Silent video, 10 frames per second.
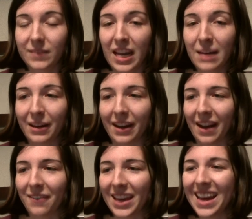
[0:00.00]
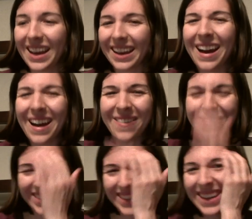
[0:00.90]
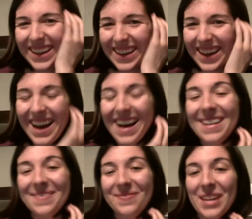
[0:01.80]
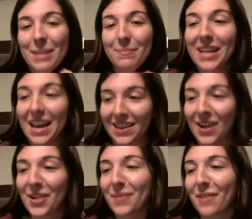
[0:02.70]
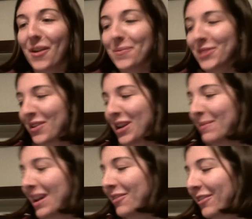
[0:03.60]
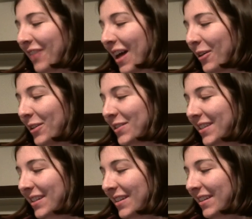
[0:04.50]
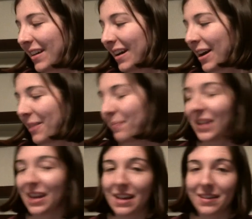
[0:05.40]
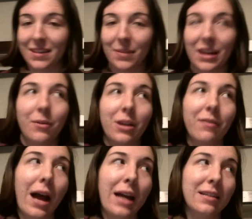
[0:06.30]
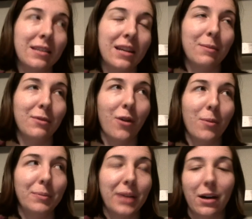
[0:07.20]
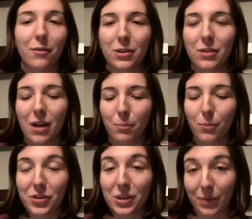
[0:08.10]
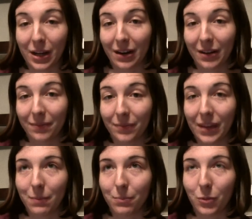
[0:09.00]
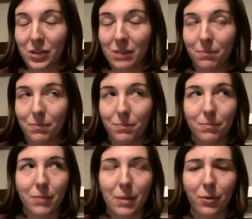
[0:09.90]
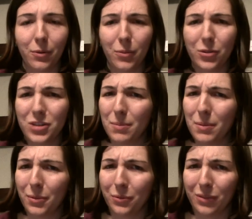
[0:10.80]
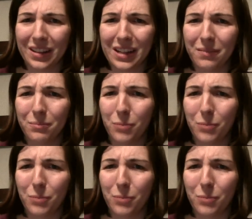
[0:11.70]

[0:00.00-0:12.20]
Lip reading: Damn it, I have the hiccups. But yes, all of my farms are named after flowers. And that's something, whenever I get to name a farm I'm playing on with multiplayer, like multi-people, really?